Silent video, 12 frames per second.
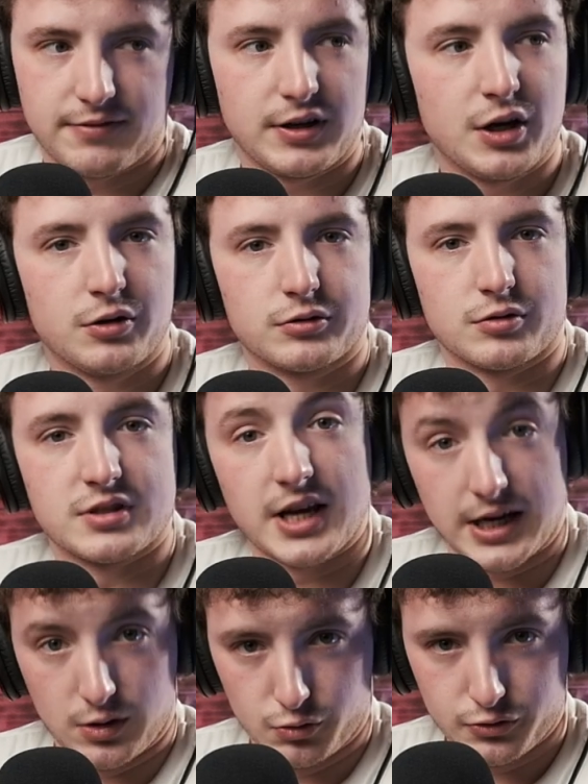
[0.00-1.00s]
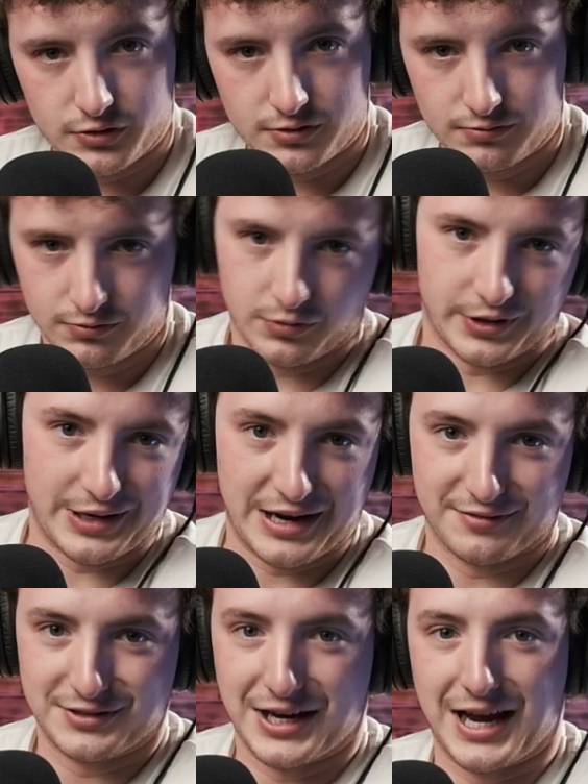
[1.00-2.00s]
You go through cycles where you have
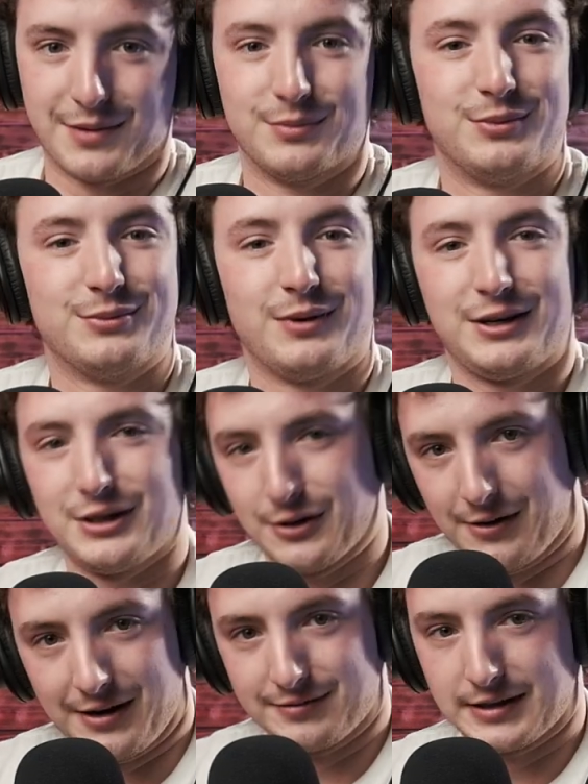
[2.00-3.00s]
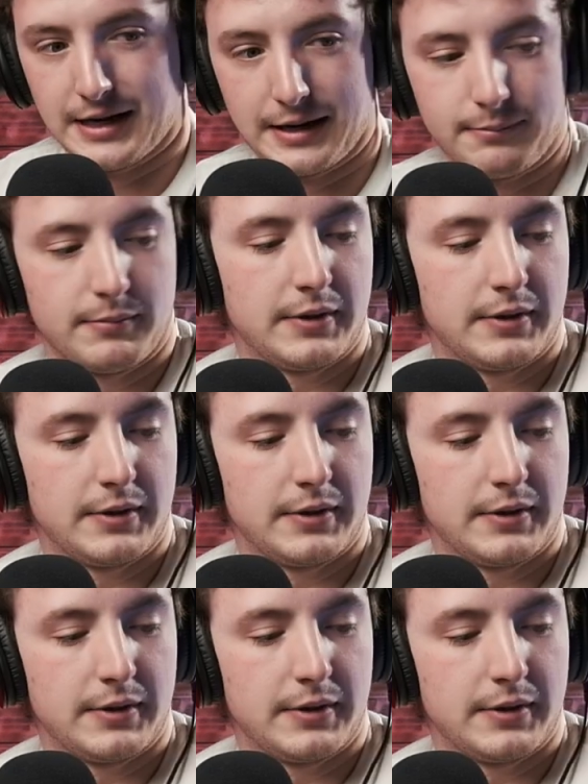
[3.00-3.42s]
time and you don't have time.